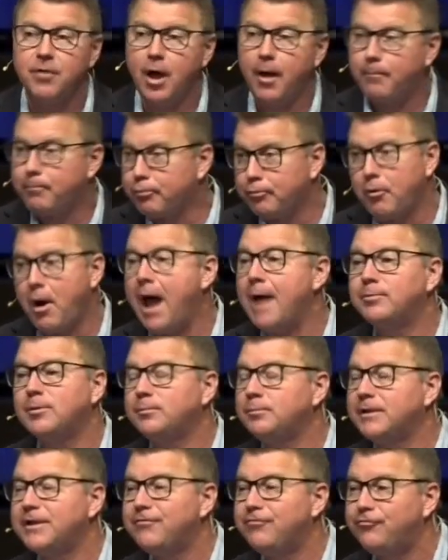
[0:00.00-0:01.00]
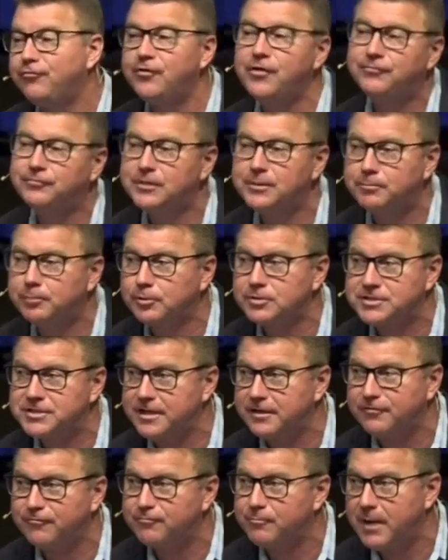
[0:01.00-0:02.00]
Uh, probably
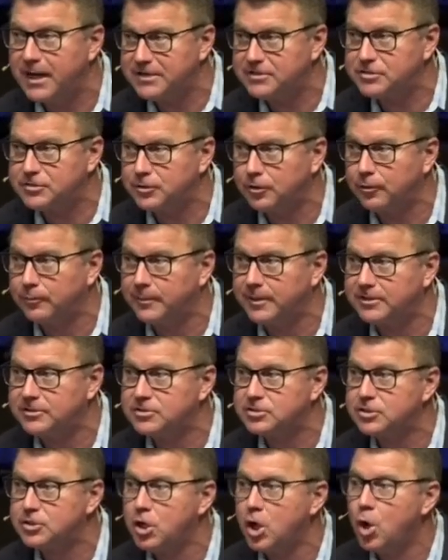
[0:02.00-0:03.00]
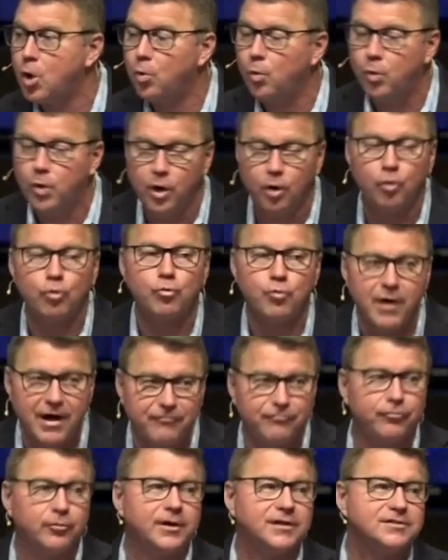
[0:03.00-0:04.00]
50% of my sermons will
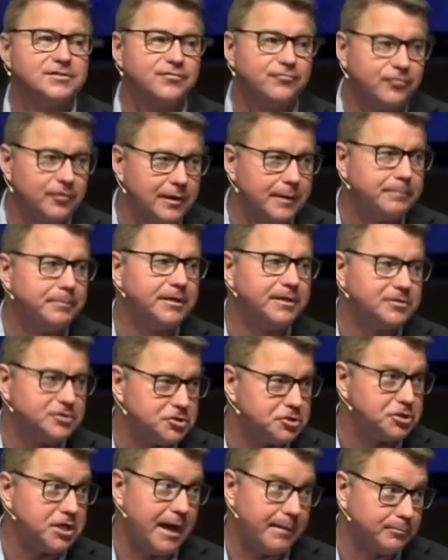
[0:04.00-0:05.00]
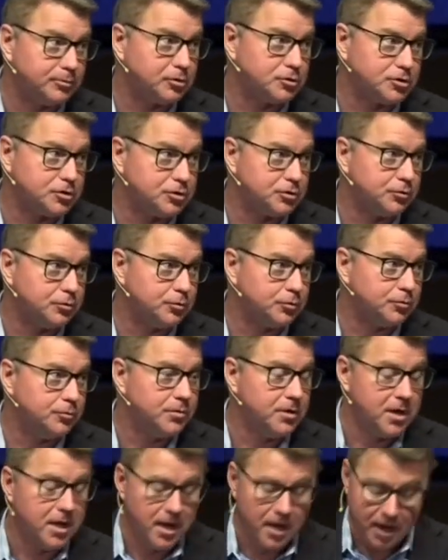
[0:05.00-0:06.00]
reference Philippians chapter 2
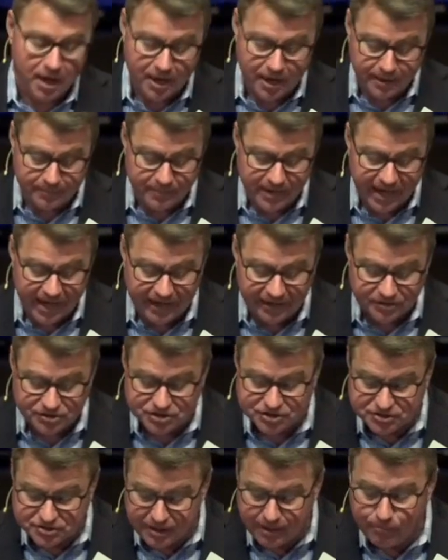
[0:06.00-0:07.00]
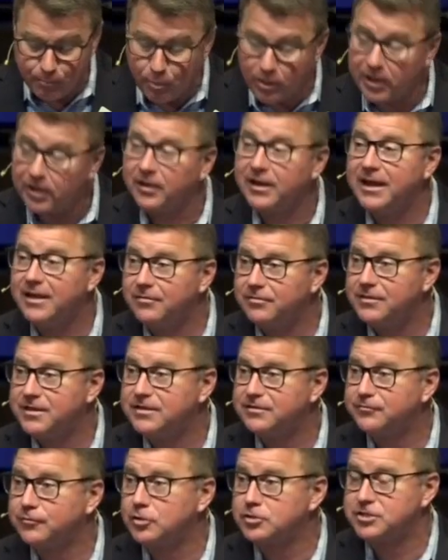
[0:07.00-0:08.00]
um, and somewhere in
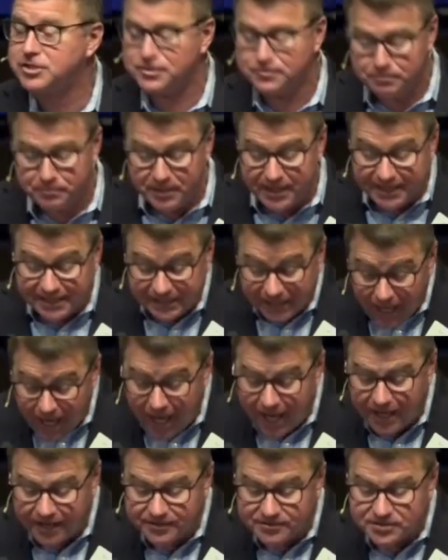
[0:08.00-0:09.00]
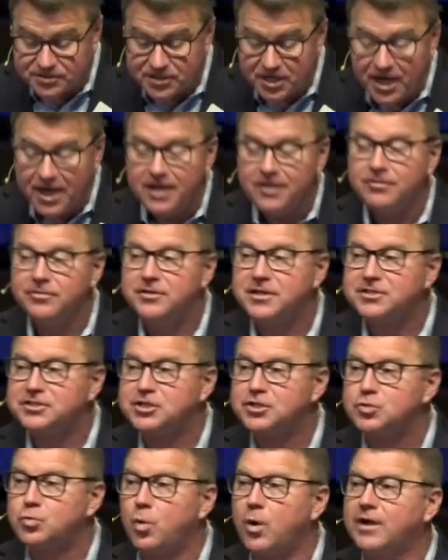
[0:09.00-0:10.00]
these verses because this
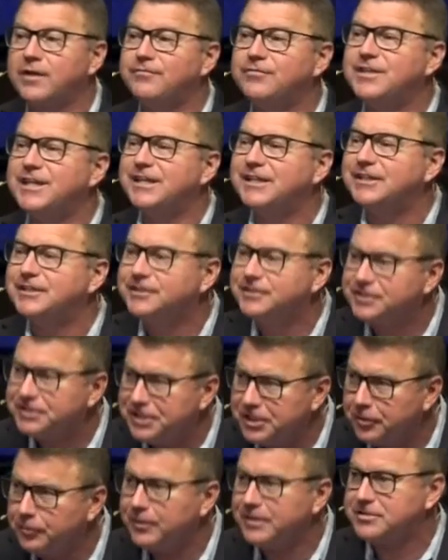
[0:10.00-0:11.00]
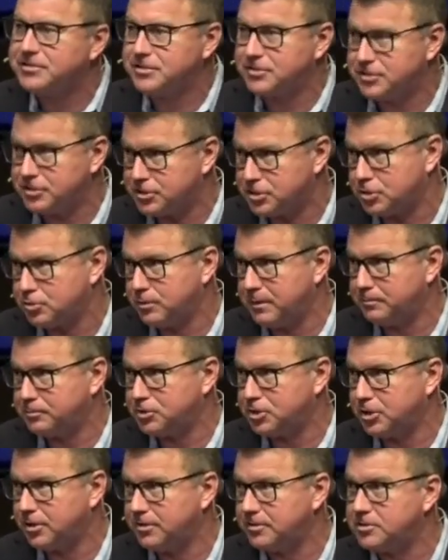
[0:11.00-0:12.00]
is one of the clearest
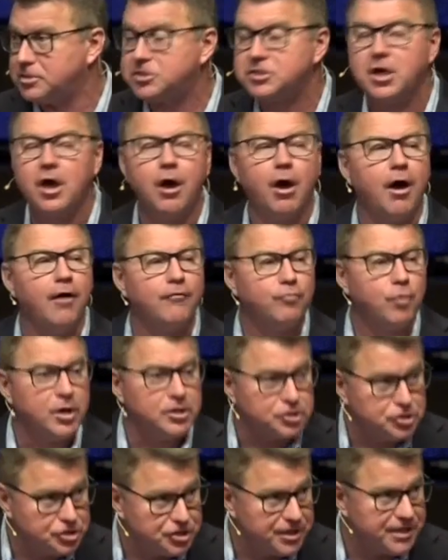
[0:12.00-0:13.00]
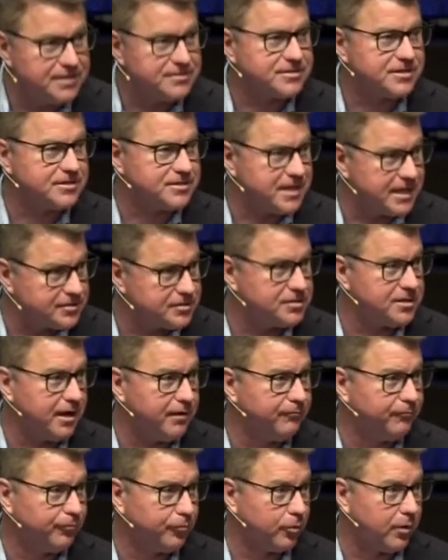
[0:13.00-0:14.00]
descriptions of what Jesus has
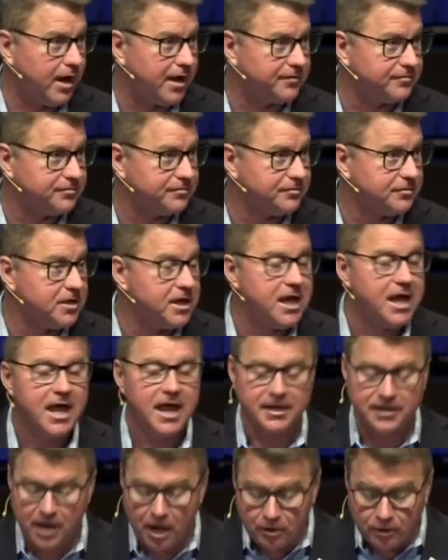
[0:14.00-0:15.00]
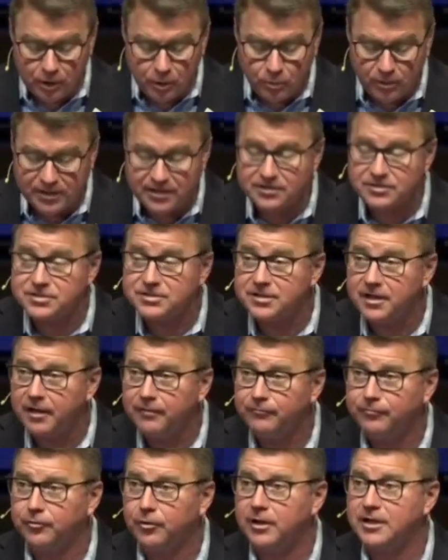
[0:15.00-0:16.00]
done for us. And not only what he has
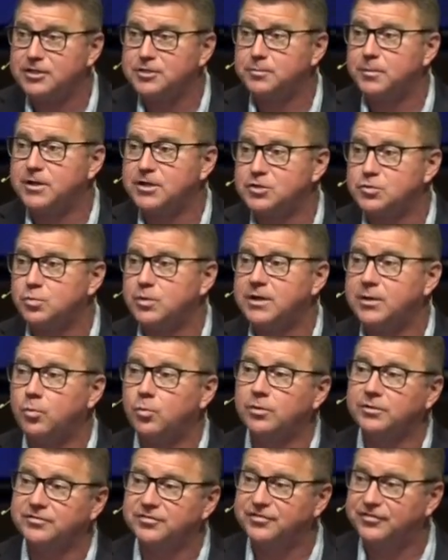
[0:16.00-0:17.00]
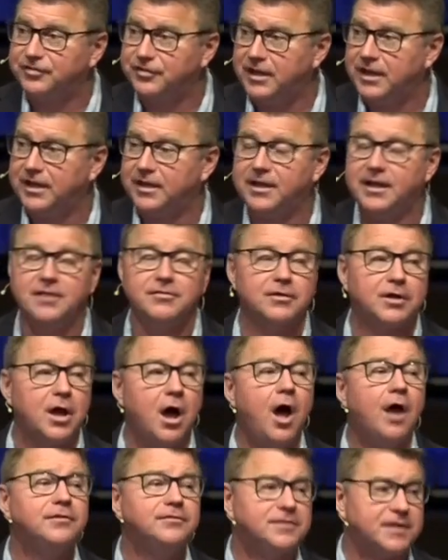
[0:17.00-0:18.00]
done for us, but as we will see in the
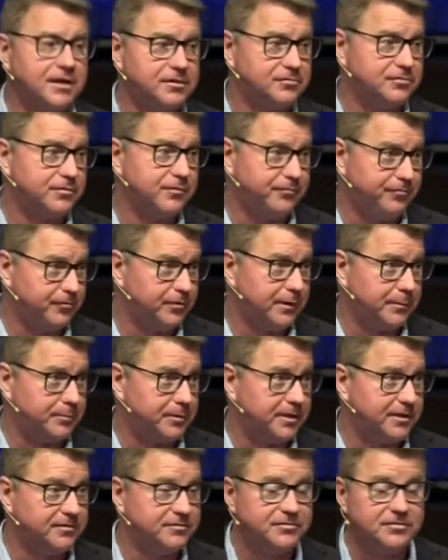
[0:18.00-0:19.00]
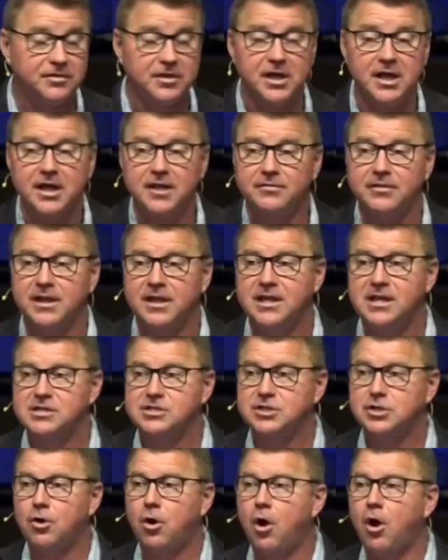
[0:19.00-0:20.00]
context of Philippians, that
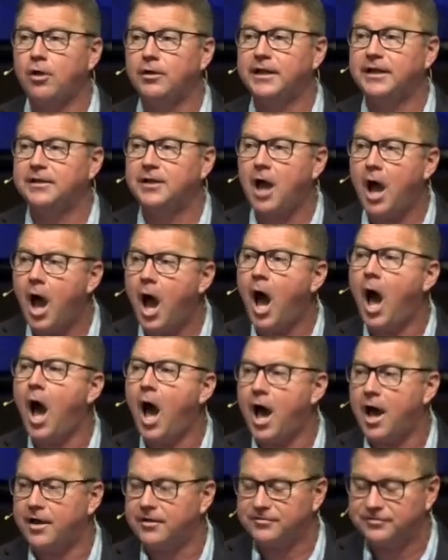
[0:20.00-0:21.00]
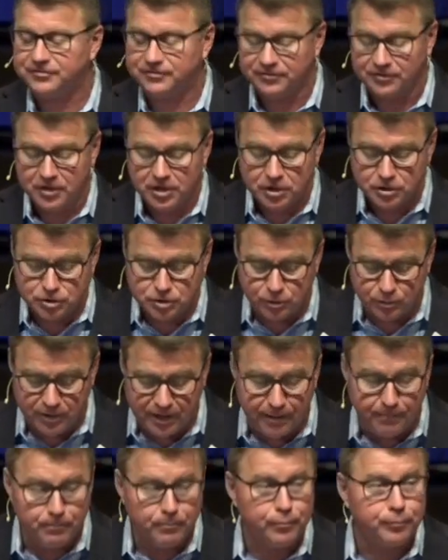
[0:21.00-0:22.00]
he's calling us to
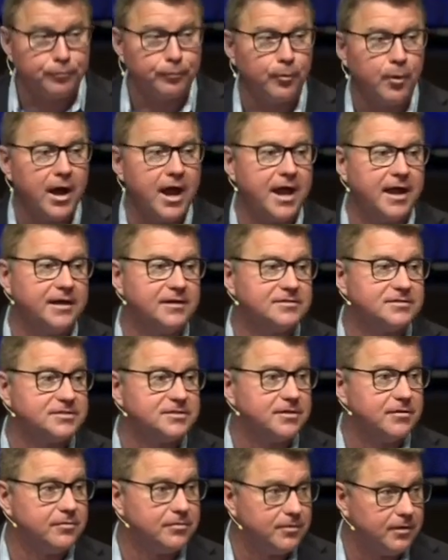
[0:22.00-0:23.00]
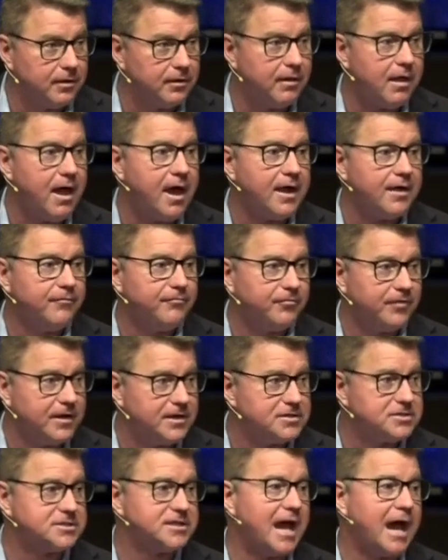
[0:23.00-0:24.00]
embrace the life
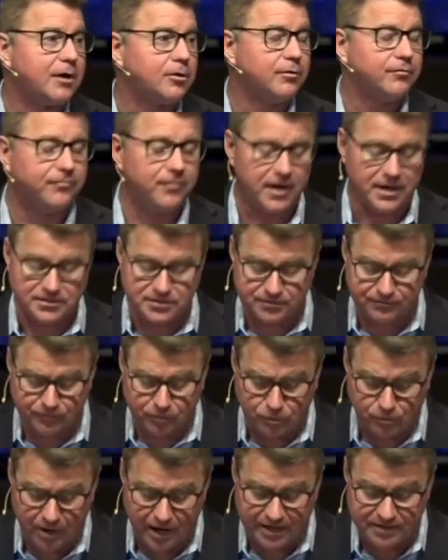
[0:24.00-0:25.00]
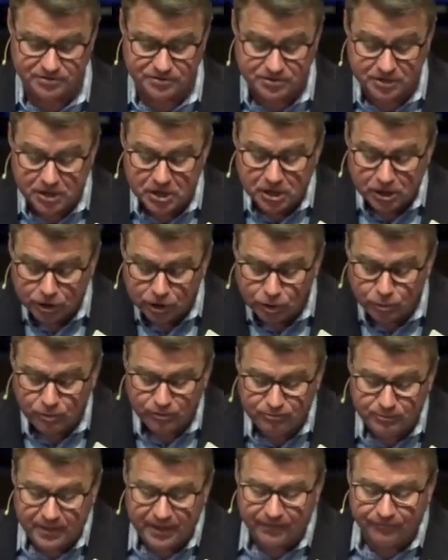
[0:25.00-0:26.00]
and sacrifice of Christ. Look
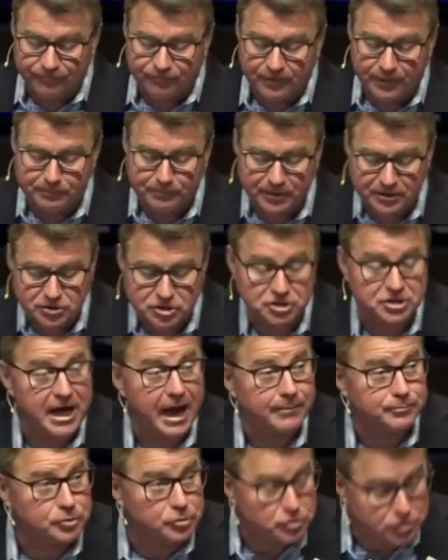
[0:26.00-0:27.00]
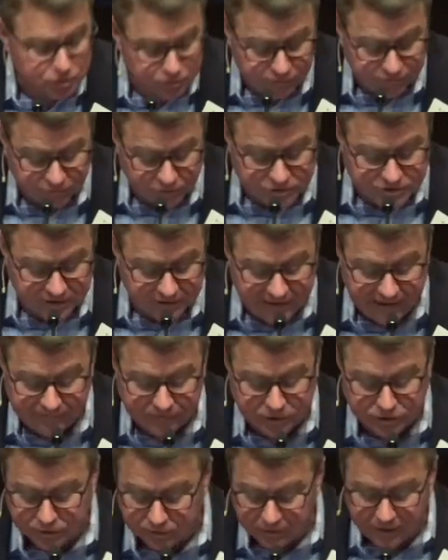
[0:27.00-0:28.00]
with me in Philippians chapter 2, verse
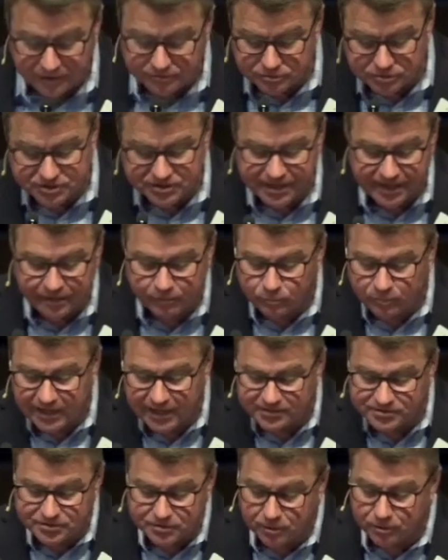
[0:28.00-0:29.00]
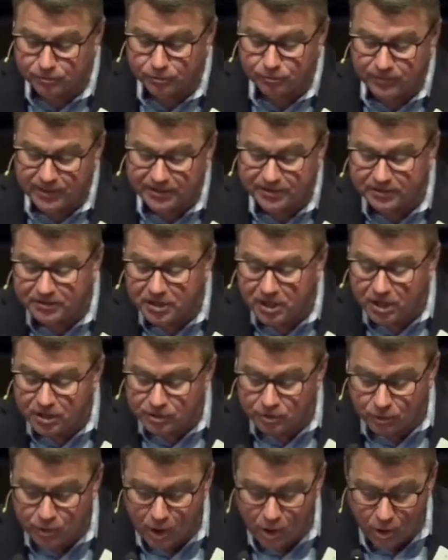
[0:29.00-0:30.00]
11. You'll understand when I start to read it.
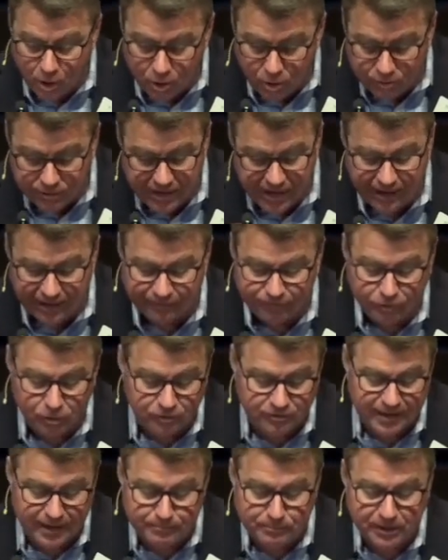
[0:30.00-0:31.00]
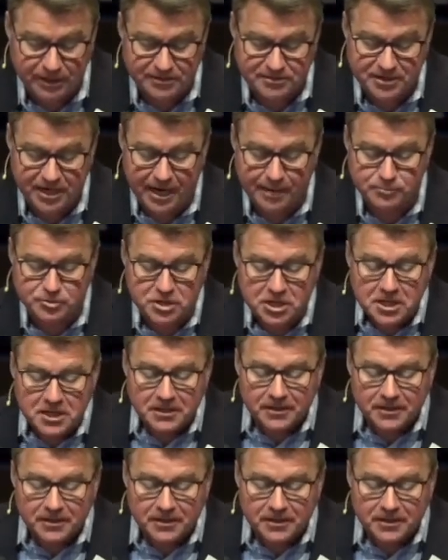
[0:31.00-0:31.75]
You'll go, oh, yeah, I've heard that many times.